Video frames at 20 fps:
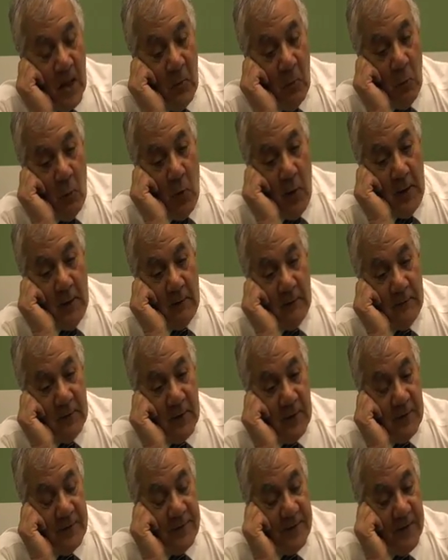one of
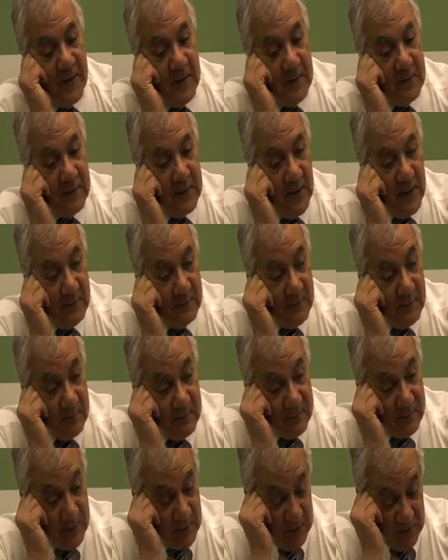the things that
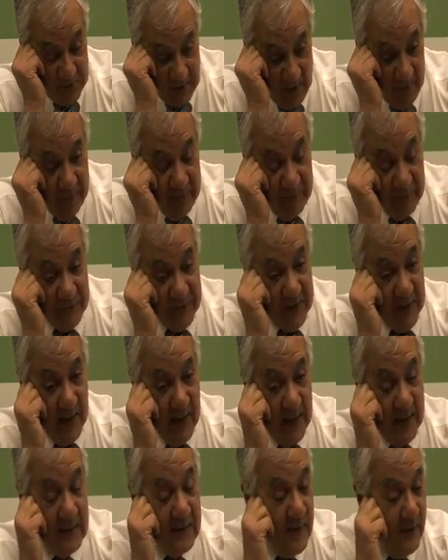conservatives
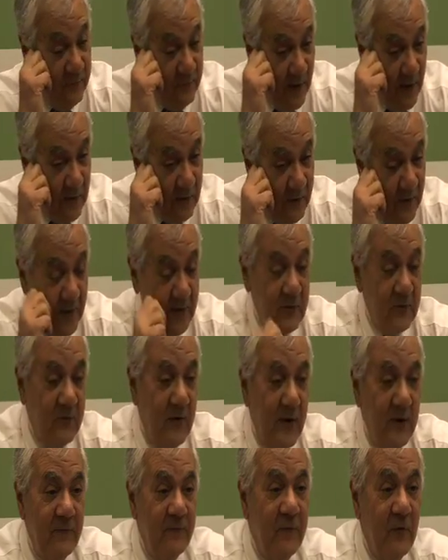say, and give Ronald Reagan
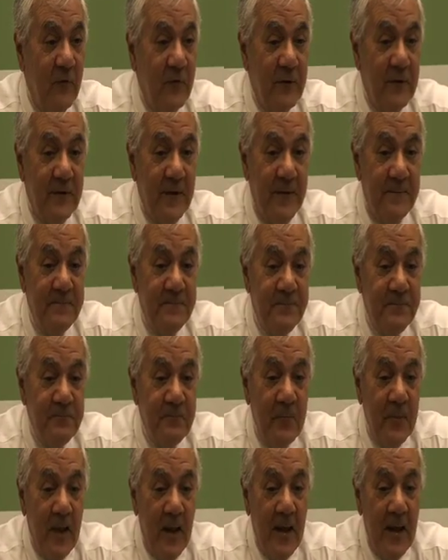credit for, is that
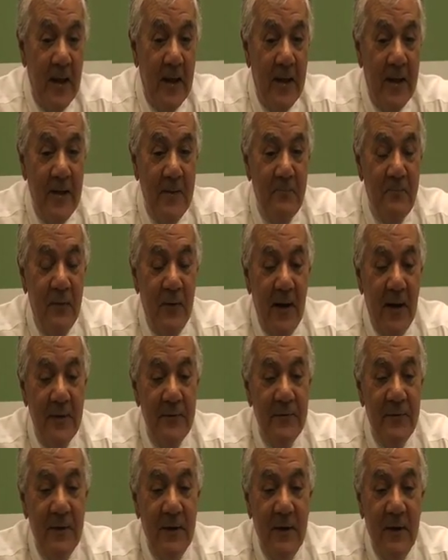he
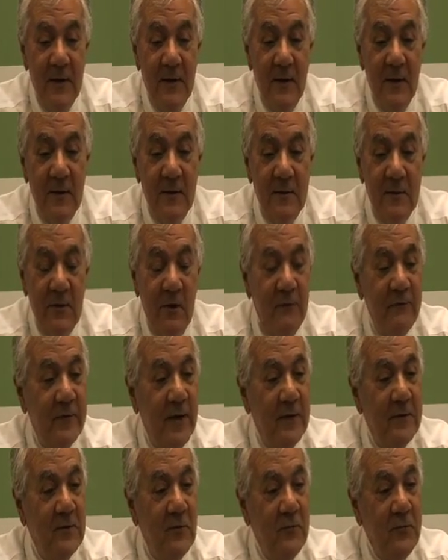bled the
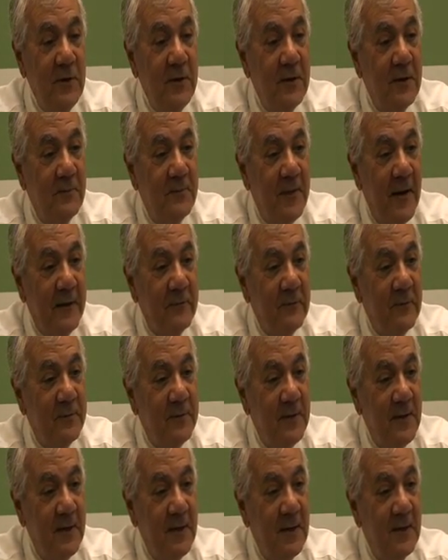Soviet Union into
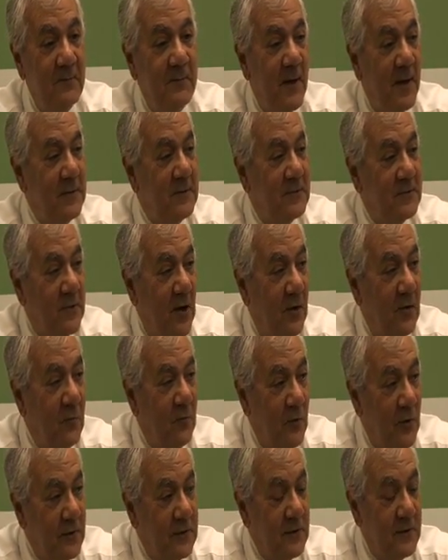bankruptcy by Star
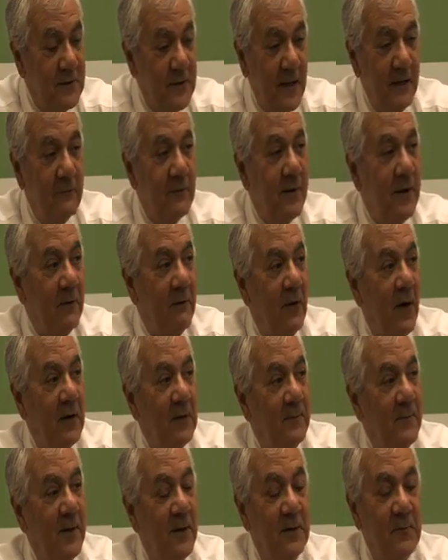Wars, etc. Their
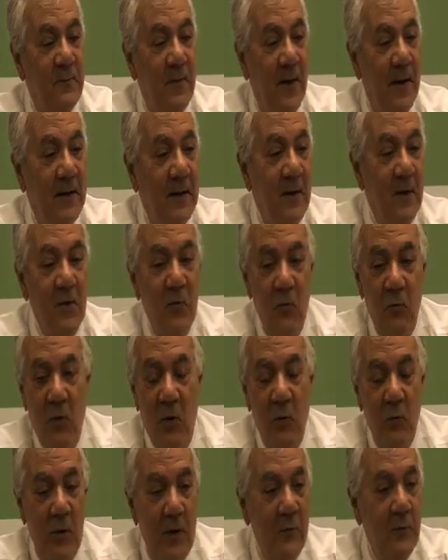argument is by
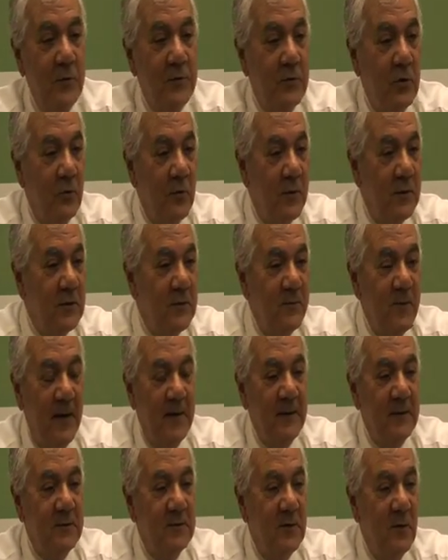what we were doing,
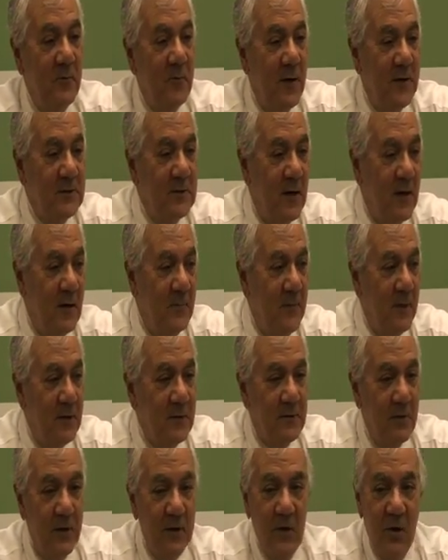spending so much on our
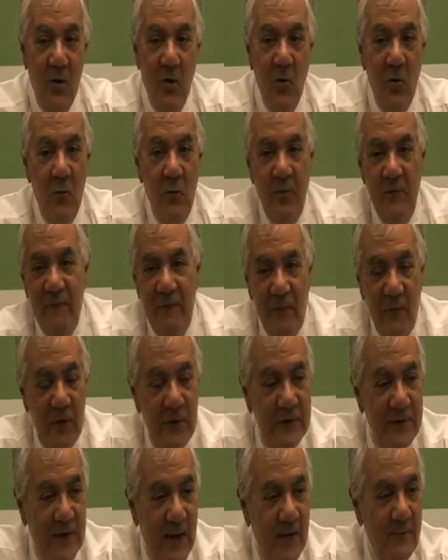military, we
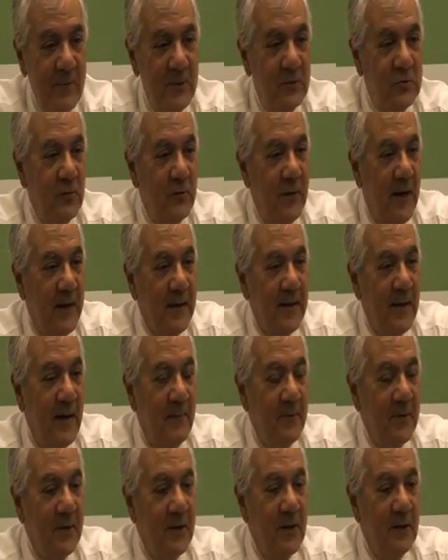forced them into an
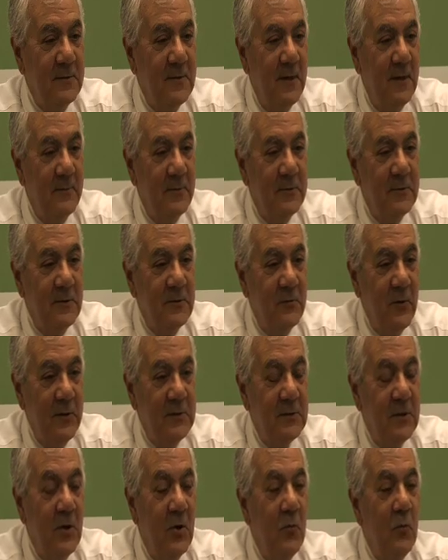economically untenable
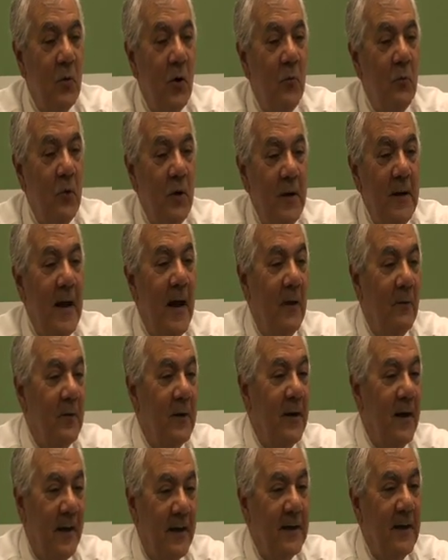situation. Well, we're now in
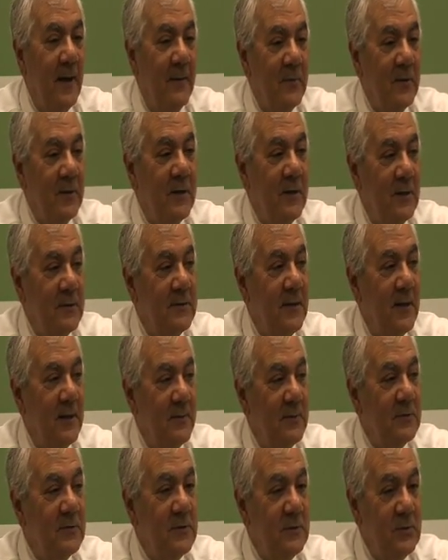an economically
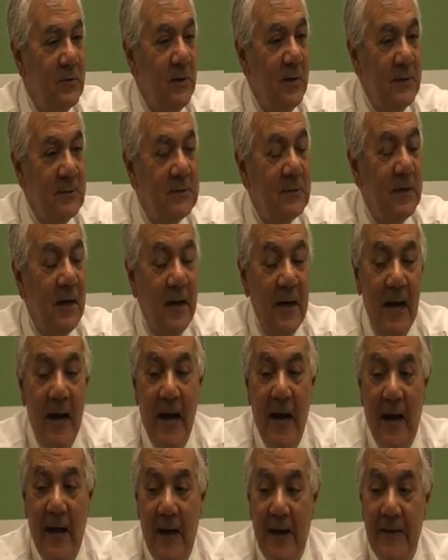untenable situation.
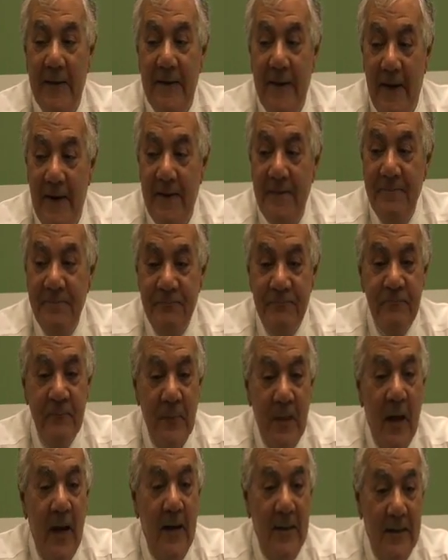And
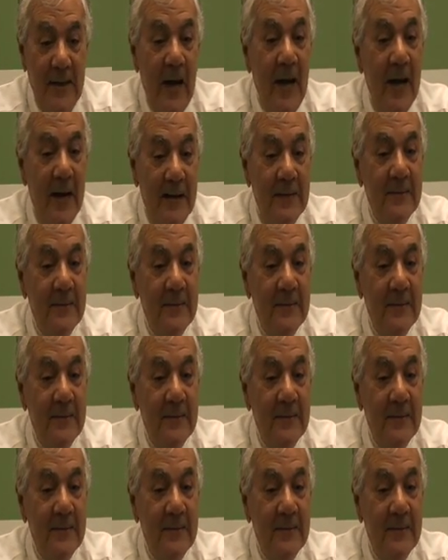yeah,